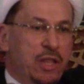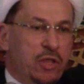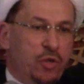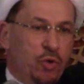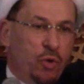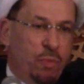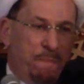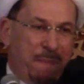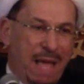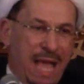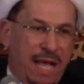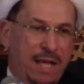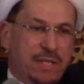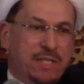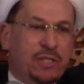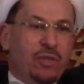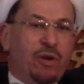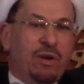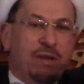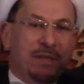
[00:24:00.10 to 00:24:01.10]
do mass
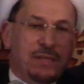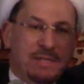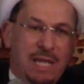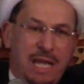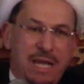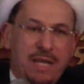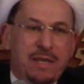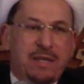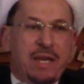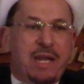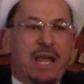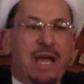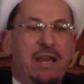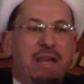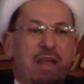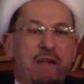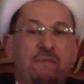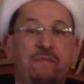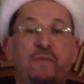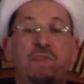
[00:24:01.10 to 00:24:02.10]
on Sunday and
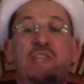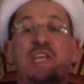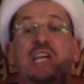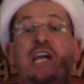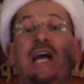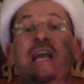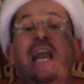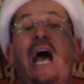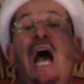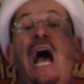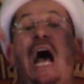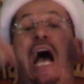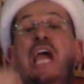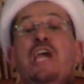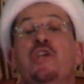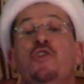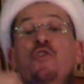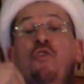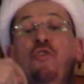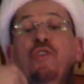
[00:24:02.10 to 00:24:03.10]
everything, and I
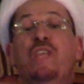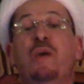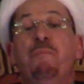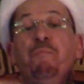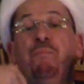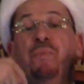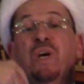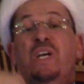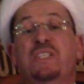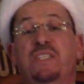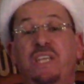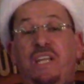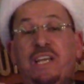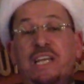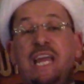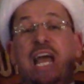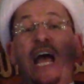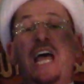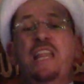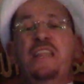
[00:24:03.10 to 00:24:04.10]
know them personally,
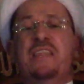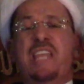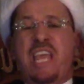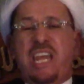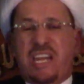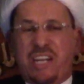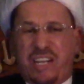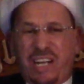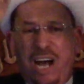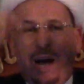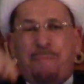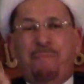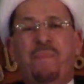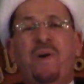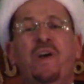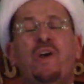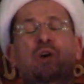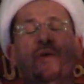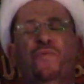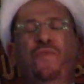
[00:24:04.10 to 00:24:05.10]
and they come
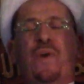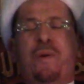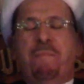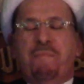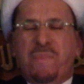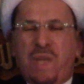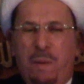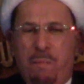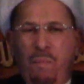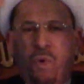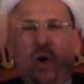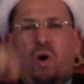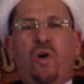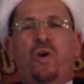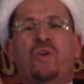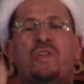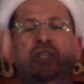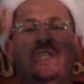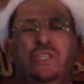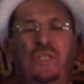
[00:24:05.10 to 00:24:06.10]
from the
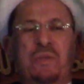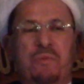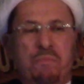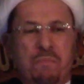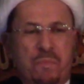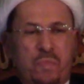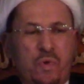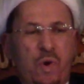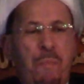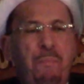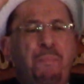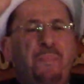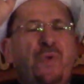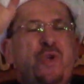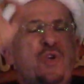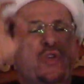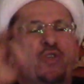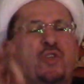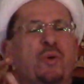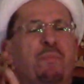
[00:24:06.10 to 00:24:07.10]
most
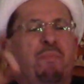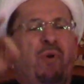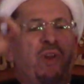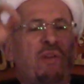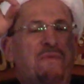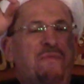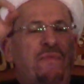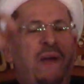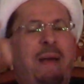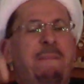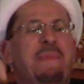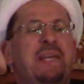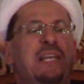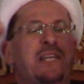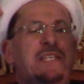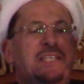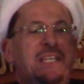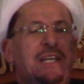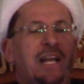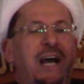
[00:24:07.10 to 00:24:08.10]
reputable
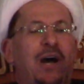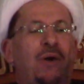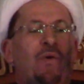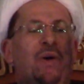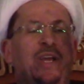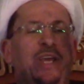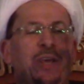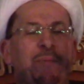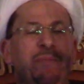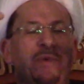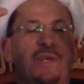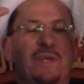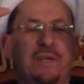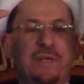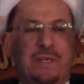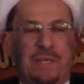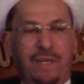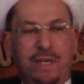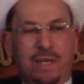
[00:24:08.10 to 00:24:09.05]
families in our community.